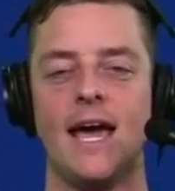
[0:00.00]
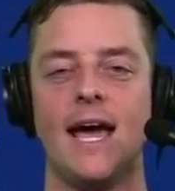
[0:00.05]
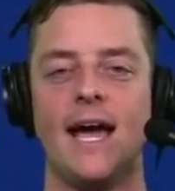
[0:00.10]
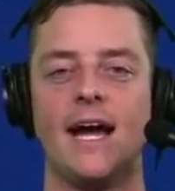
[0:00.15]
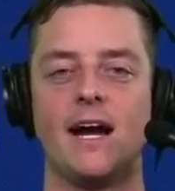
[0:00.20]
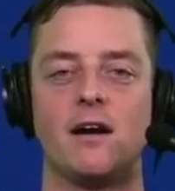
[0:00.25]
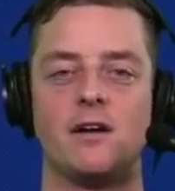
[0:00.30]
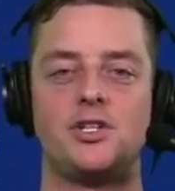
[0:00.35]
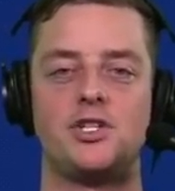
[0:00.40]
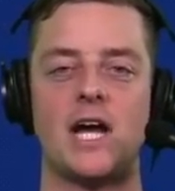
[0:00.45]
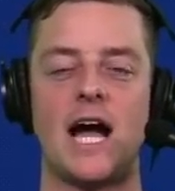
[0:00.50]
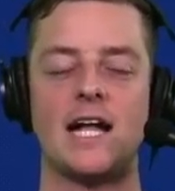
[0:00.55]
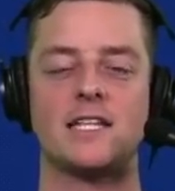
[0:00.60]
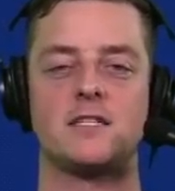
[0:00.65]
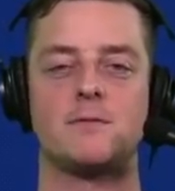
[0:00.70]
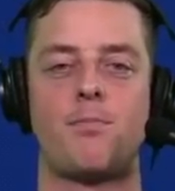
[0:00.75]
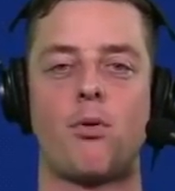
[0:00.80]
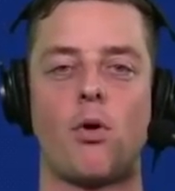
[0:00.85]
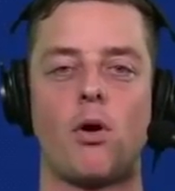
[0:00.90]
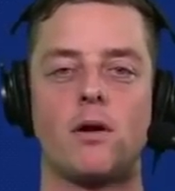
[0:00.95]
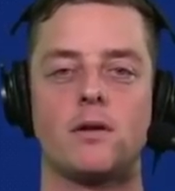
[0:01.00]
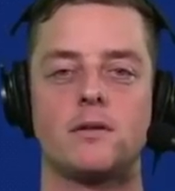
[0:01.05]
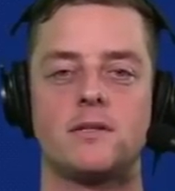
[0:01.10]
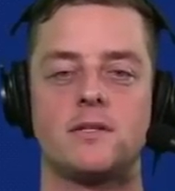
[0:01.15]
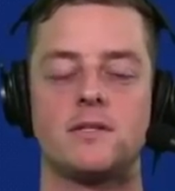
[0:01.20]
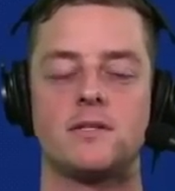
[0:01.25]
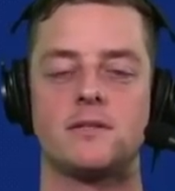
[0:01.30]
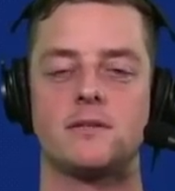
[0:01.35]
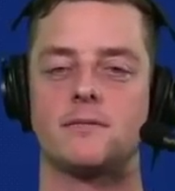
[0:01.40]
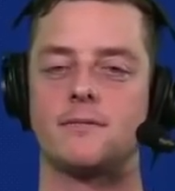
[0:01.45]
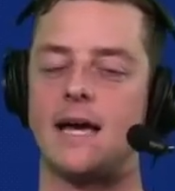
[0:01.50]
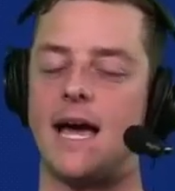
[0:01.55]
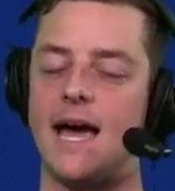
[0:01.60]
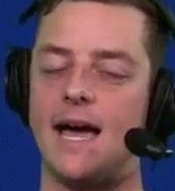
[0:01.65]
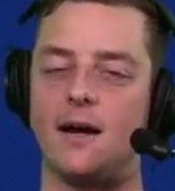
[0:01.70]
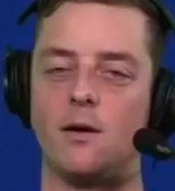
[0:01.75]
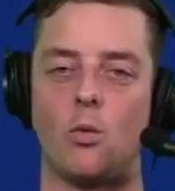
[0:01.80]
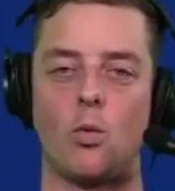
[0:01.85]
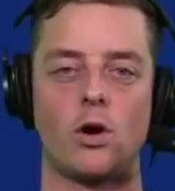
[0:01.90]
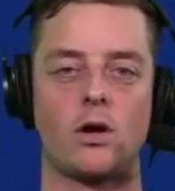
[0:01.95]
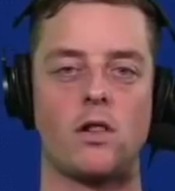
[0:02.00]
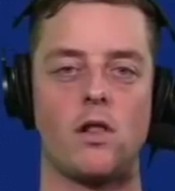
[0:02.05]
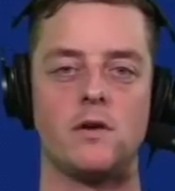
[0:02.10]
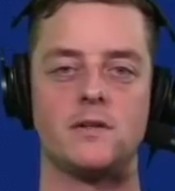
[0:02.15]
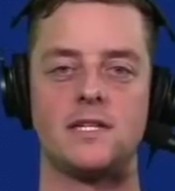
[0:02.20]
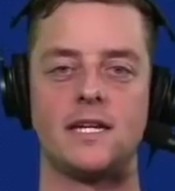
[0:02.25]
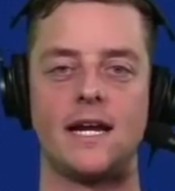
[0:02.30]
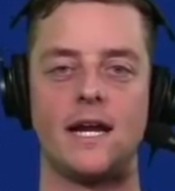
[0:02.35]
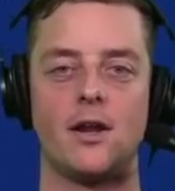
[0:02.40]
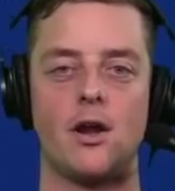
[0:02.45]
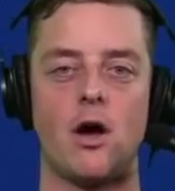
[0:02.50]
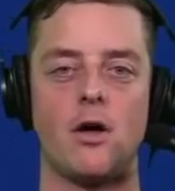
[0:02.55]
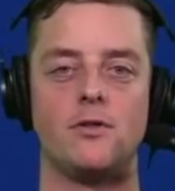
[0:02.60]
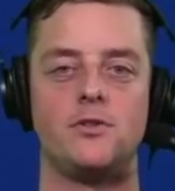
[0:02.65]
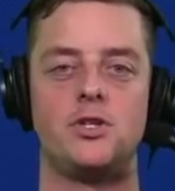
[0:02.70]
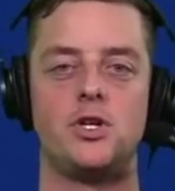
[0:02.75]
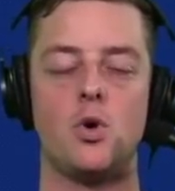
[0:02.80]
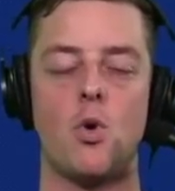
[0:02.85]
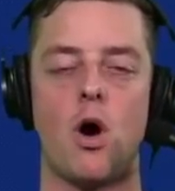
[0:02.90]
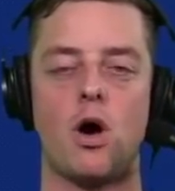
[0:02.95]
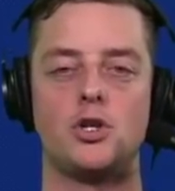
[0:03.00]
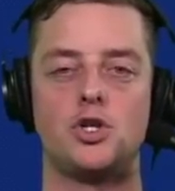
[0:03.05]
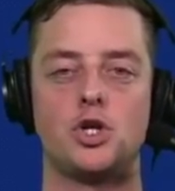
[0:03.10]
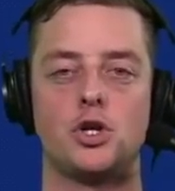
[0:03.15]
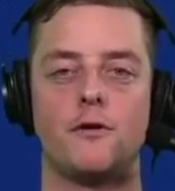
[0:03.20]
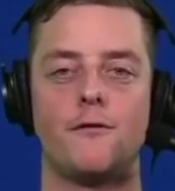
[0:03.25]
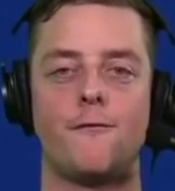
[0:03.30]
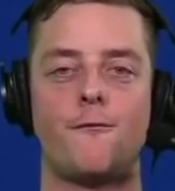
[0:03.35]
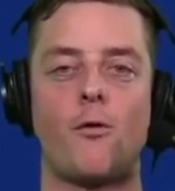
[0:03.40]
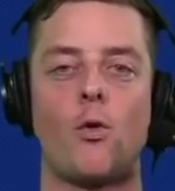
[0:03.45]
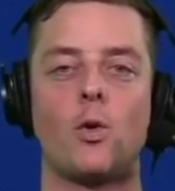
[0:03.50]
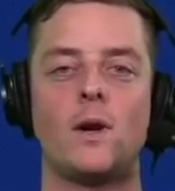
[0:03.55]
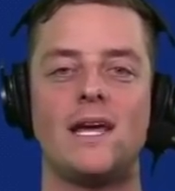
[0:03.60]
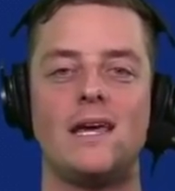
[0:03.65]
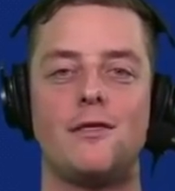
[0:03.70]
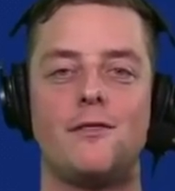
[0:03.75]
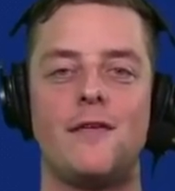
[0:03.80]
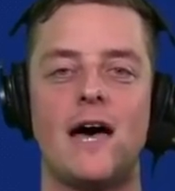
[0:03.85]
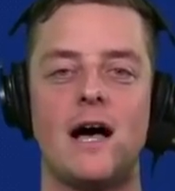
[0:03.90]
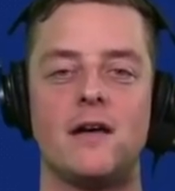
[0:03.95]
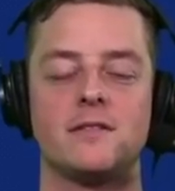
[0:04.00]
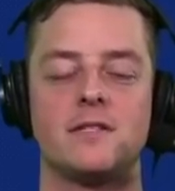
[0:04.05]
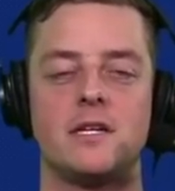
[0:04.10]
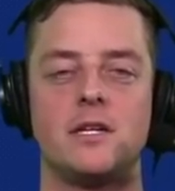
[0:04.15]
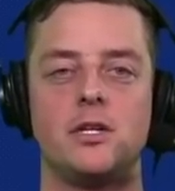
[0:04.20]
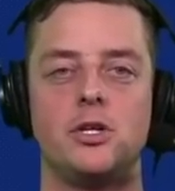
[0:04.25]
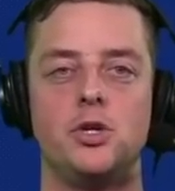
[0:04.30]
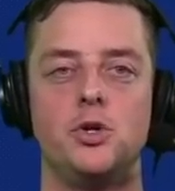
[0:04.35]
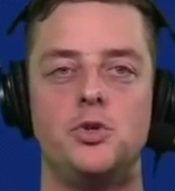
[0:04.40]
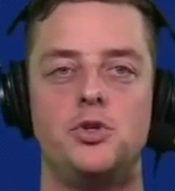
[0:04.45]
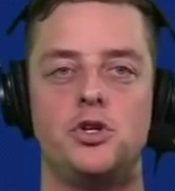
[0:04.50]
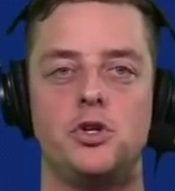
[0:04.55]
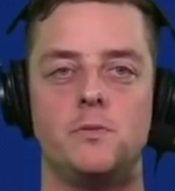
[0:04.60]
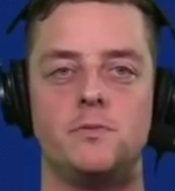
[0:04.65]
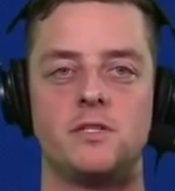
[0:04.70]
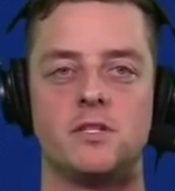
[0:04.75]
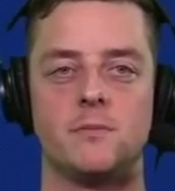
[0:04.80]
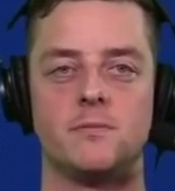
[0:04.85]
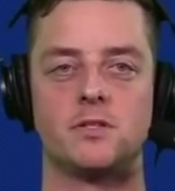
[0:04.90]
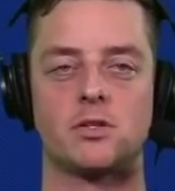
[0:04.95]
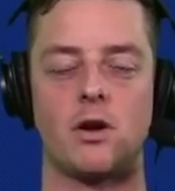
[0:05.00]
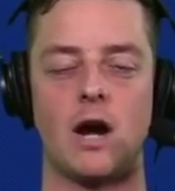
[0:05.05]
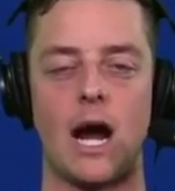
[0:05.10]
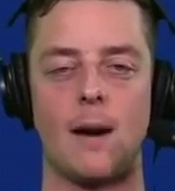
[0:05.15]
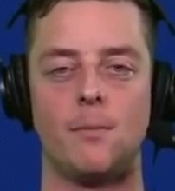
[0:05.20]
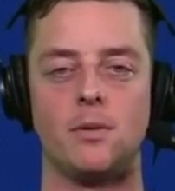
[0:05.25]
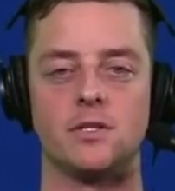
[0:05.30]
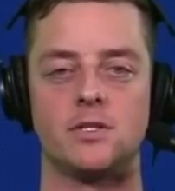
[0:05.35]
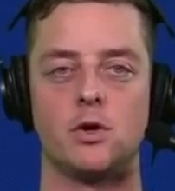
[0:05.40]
Here at Chat Sports, hey, we're closing in on 240,000 YouTube subscribers.